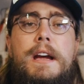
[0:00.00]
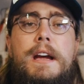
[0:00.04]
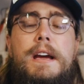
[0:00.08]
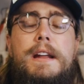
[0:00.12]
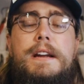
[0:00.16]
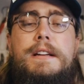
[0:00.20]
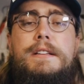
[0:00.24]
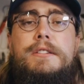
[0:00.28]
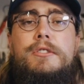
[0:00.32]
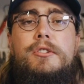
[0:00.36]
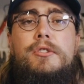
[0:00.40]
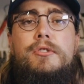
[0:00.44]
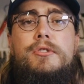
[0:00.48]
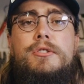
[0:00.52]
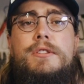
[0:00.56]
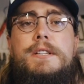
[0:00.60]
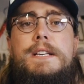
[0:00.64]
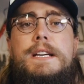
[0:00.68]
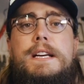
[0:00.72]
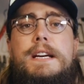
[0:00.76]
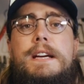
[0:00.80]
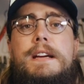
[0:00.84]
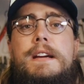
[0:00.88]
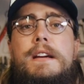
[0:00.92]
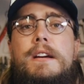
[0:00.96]
and it's
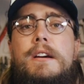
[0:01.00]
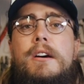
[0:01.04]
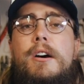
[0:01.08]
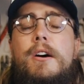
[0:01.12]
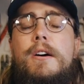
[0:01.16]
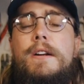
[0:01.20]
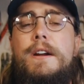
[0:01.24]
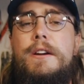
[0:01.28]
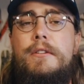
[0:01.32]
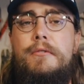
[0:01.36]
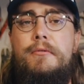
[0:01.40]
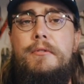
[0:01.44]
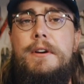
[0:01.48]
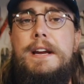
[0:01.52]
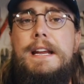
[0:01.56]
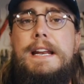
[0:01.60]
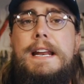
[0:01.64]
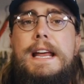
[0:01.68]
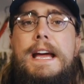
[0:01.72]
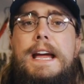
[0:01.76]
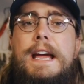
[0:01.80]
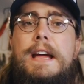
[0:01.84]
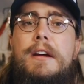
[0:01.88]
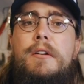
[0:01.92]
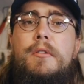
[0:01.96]
usually on a
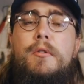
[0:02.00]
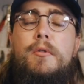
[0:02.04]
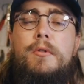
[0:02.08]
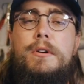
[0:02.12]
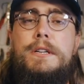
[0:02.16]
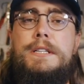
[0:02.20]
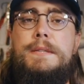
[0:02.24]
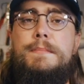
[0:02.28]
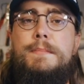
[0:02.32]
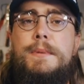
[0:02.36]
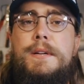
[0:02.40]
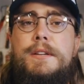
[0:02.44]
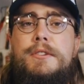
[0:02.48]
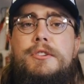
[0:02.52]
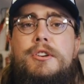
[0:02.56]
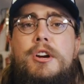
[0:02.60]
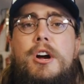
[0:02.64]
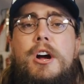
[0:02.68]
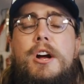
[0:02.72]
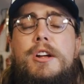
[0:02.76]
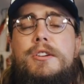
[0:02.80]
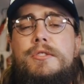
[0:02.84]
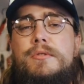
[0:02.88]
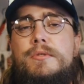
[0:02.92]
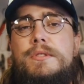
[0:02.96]
relay or a split
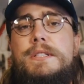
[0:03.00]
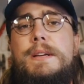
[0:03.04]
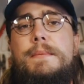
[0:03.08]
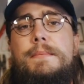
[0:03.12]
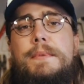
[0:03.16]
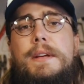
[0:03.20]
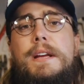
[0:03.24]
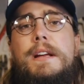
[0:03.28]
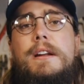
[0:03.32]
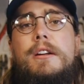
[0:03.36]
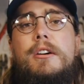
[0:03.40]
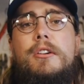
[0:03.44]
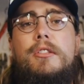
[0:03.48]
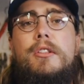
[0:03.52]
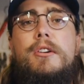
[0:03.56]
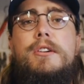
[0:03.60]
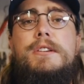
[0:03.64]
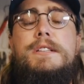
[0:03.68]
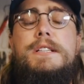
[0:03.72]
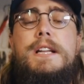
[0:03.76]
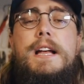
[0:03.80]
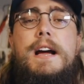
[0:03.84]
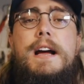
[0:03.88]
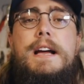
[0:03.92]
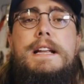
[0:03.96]
charge or something along
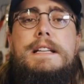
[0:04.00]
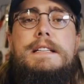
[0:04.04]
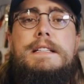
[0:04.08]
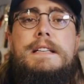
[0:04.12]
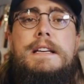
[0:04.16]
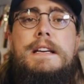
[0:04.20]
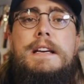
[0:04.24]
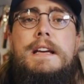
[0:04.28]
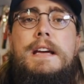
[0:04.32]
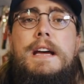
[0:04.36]
those lines,